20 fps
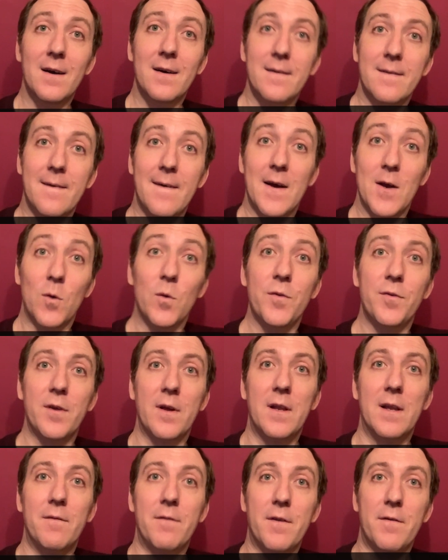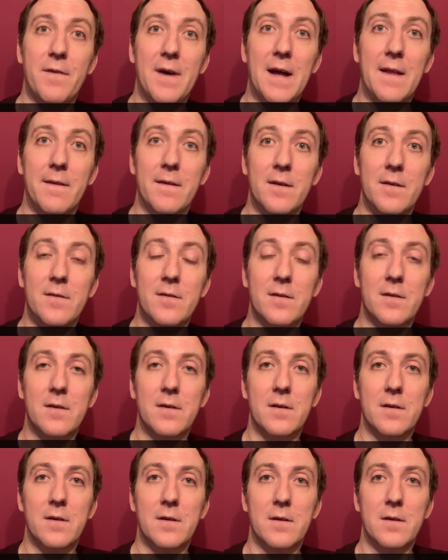I also love the fact that
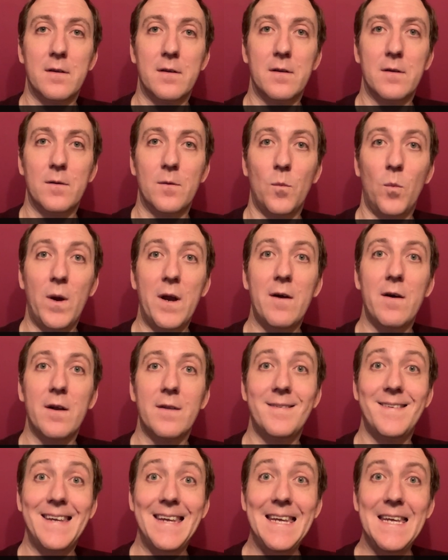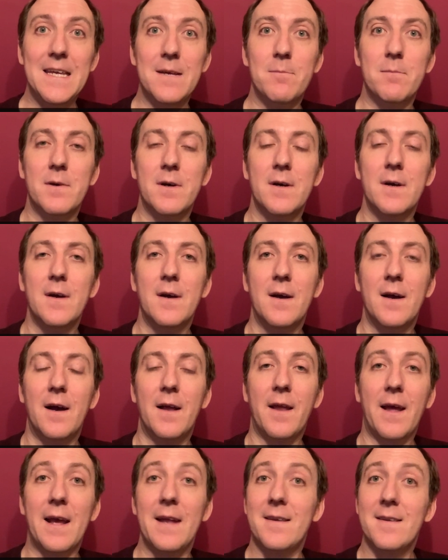we're a team,
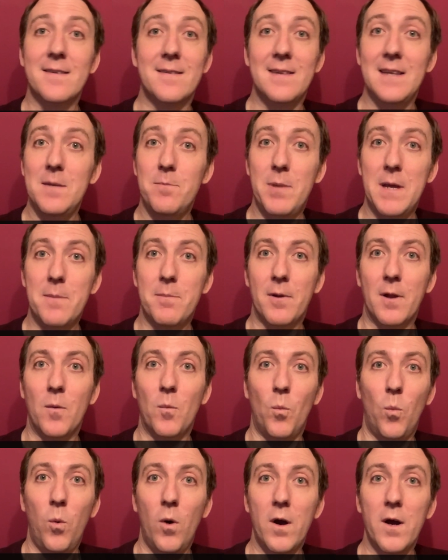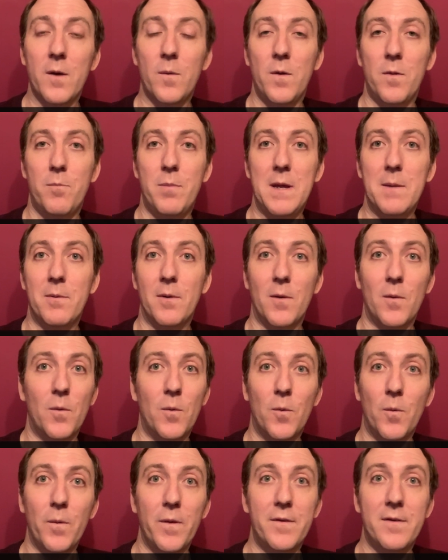and I get to see people and work with people
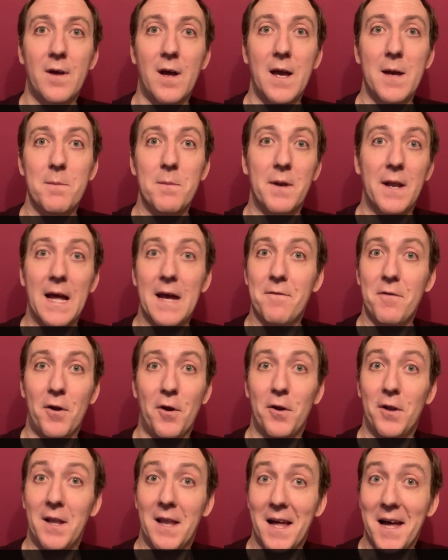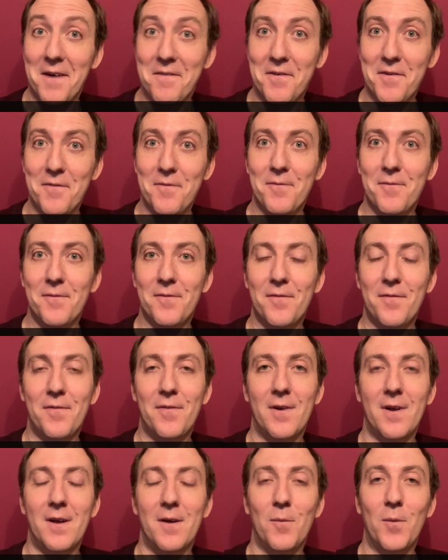all the time, and I have a good laugh
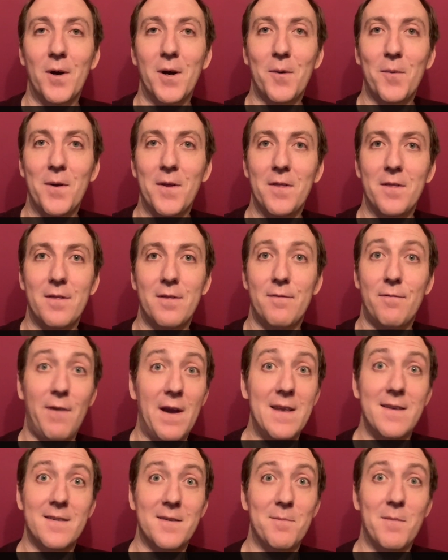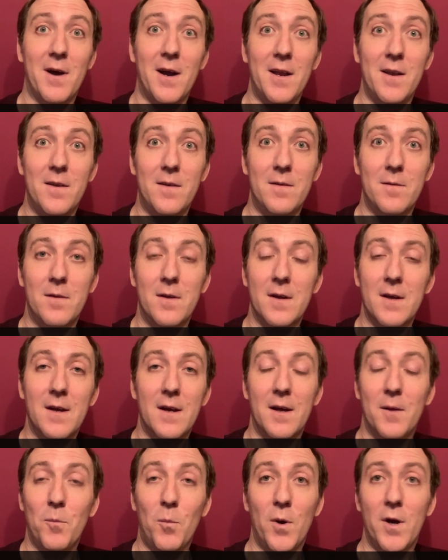at work with friends of mine
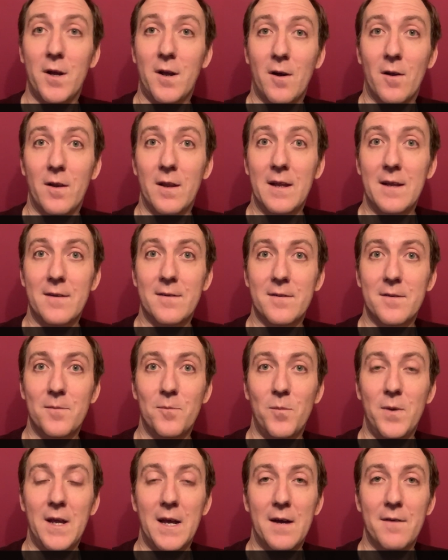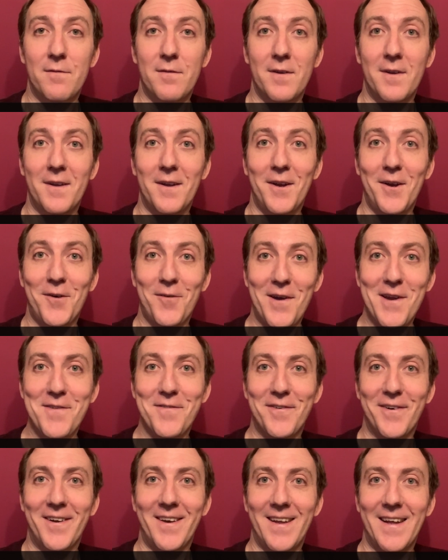and work colleagues, and we have great
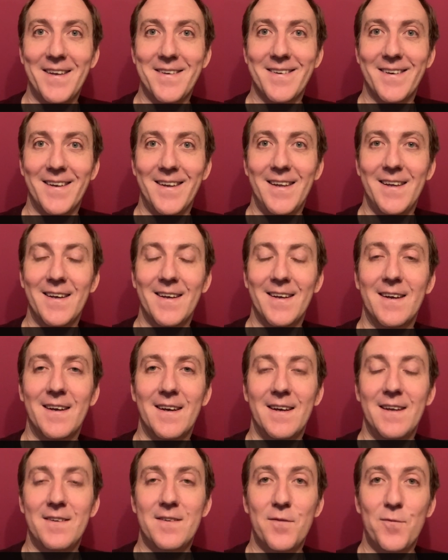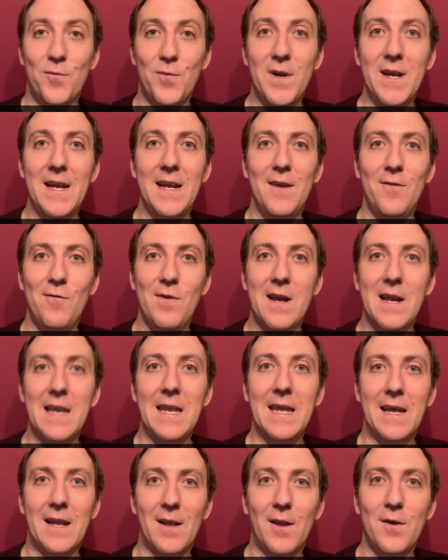fun actually. It's a really,
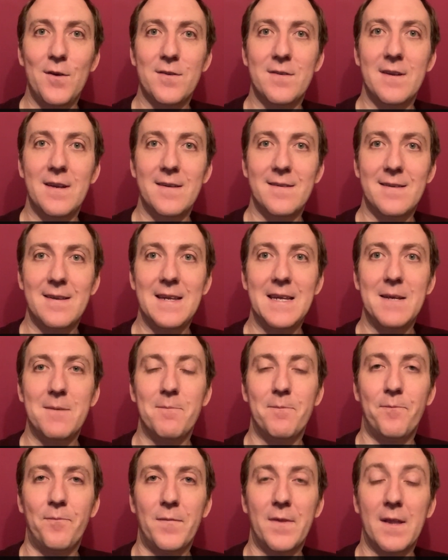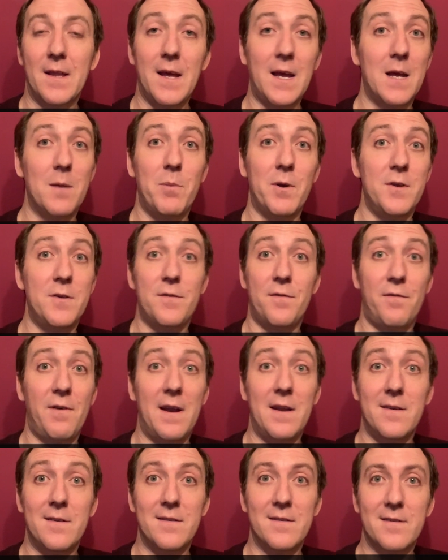really close-knit team, like a bunch of
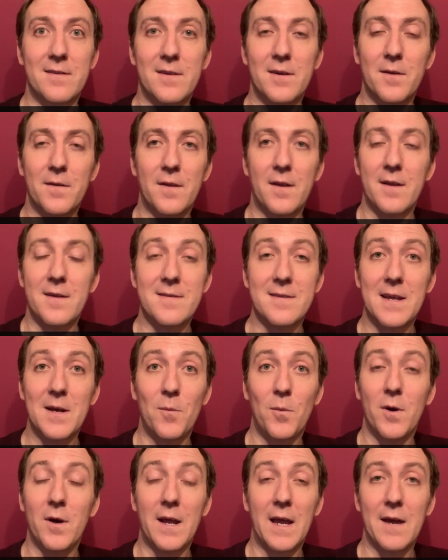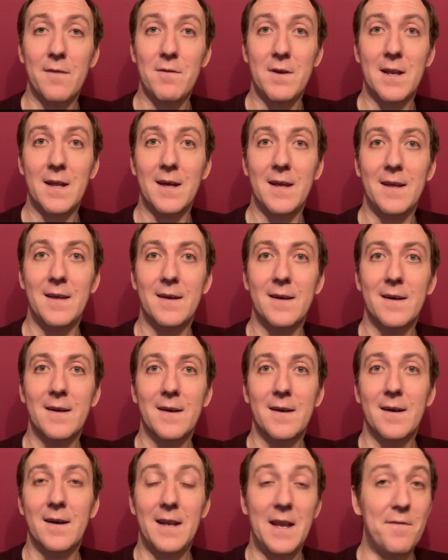friends that I see at work every day.
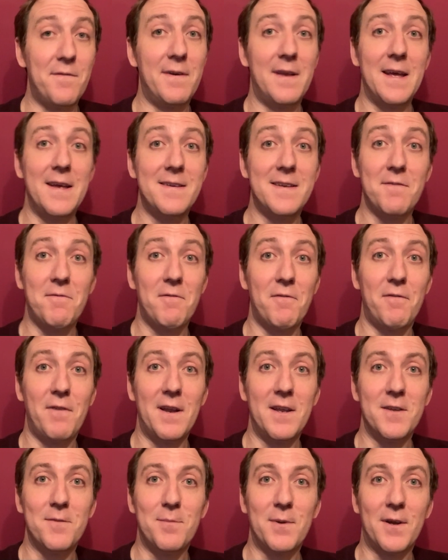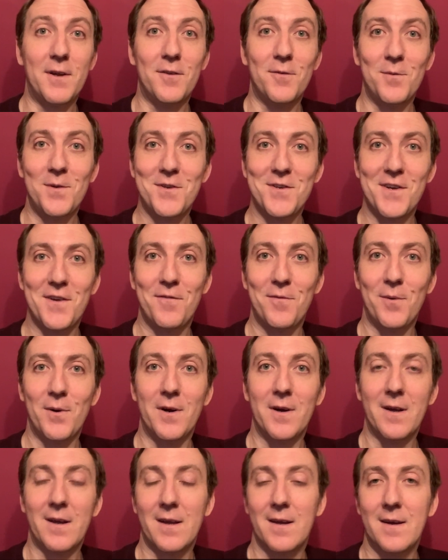And every day is different friends because we shift
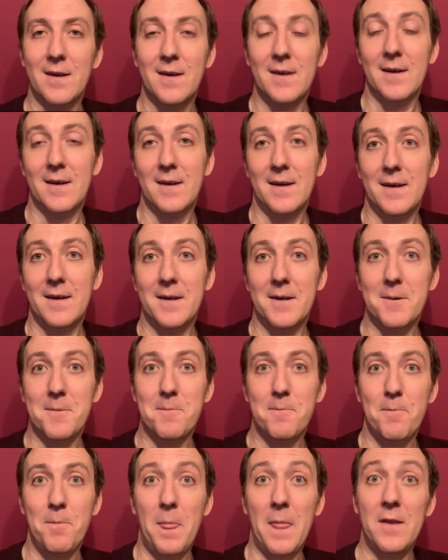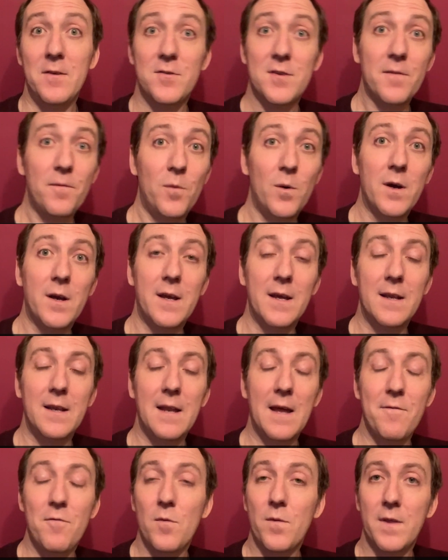work. And shift working,
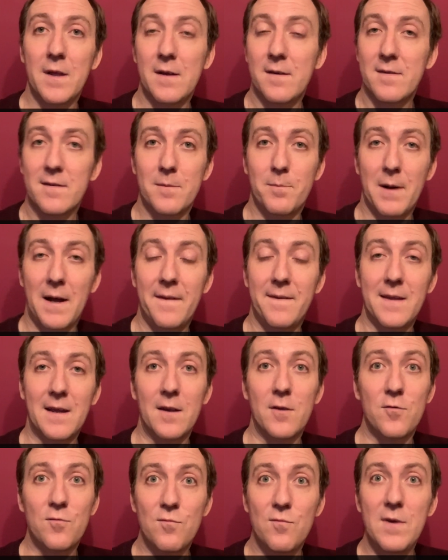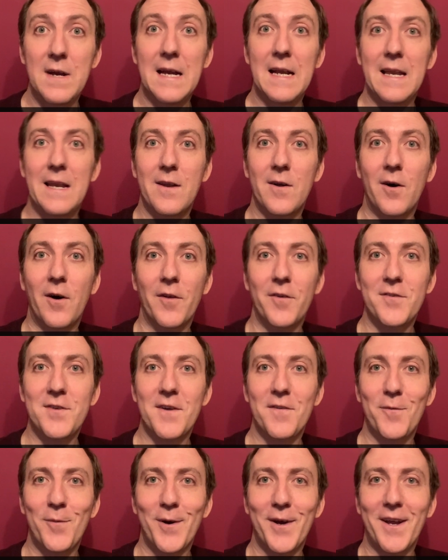everyone thinks is a bad thing. It's really not.
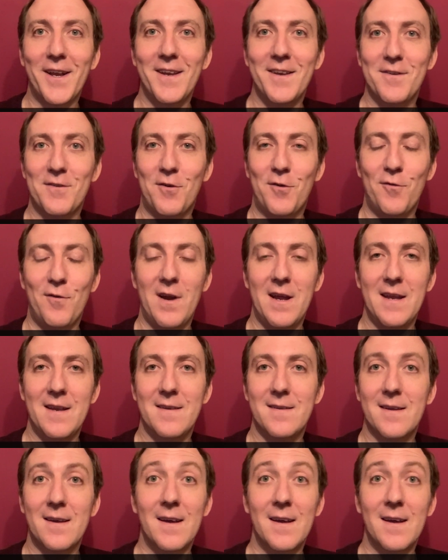Shift working is great.